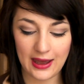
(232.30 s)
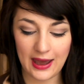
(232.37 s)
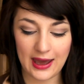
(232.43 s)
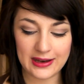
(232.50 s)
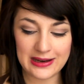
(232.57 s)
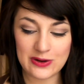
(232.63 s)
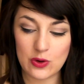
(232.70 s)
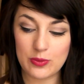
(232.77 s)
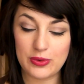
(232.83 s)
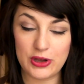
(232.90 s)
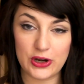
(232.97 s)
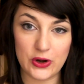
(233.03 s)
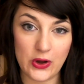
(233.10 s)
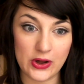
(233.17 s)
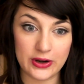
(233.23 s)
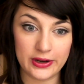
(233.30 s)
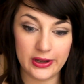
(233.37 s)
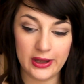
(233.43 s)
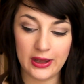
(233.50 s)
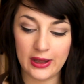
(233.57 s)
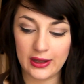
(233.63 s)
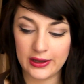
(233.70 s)
had I not put it on.
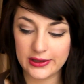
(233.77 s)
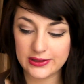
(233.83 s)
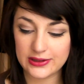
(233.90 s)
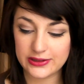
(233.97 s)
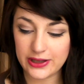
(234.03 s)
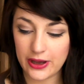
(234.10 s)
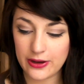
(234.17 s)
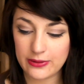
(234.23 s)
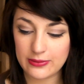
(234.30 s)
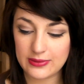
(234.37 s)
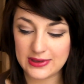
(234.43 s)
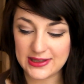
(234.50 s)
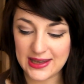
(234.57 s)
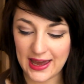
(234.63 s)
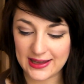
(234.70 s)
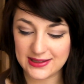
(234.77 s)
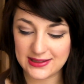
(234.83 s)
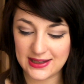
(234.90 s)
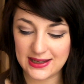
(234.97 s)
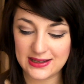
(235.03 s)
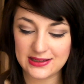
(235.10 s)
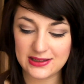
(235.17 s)
So yes,
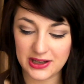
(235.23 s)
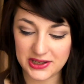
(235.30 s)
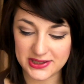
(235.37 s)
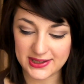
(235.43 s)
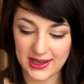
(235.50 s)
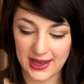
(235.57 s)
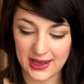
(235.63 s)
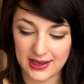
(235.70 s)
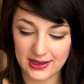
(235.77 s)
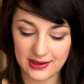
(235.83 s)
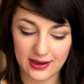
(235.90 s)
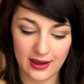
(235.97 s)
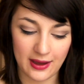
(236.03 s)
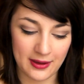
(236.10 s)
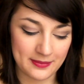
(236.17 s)
it does cake.